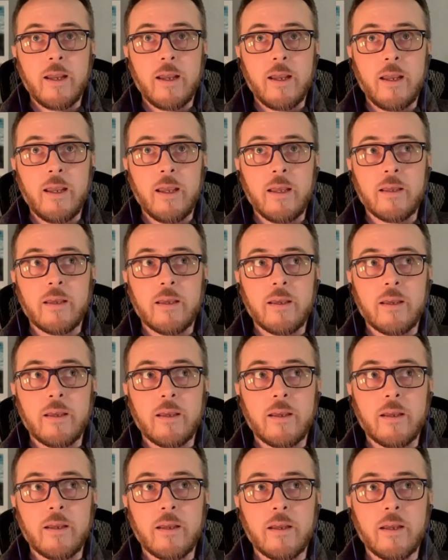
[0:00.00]
it,
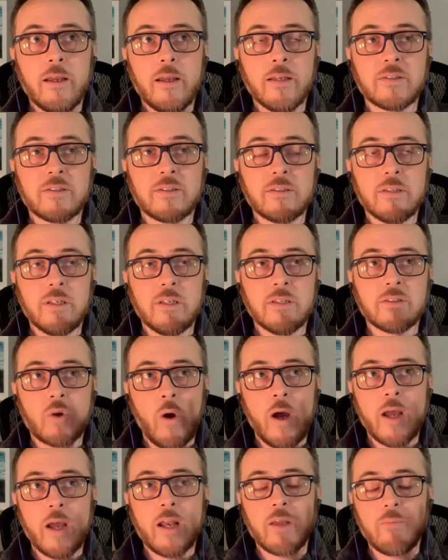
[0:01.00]
it's it's
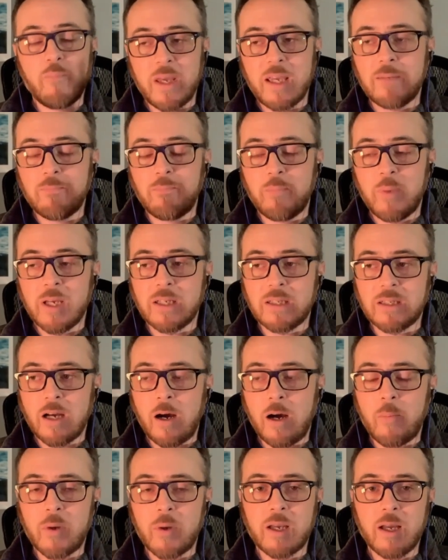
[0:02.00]
quite a big, big
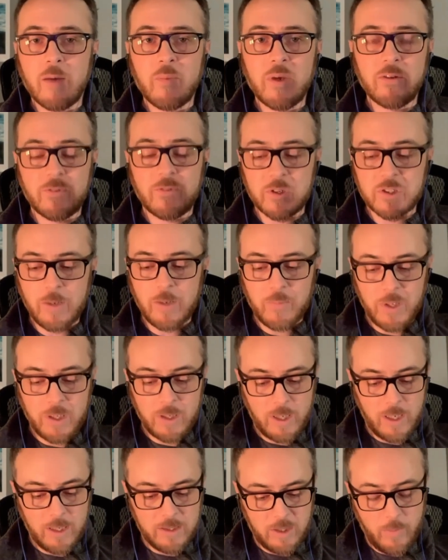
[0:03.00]
topic. I mean, for something
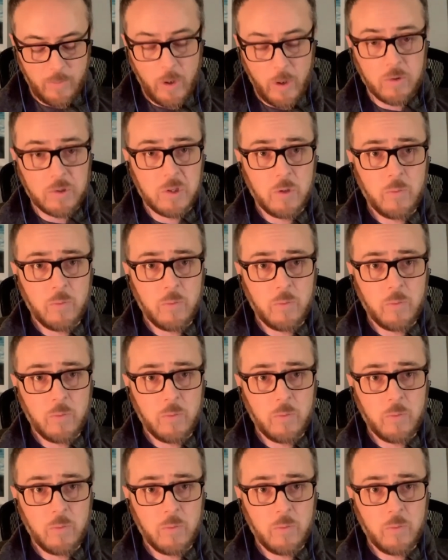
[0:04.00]
that's supposed to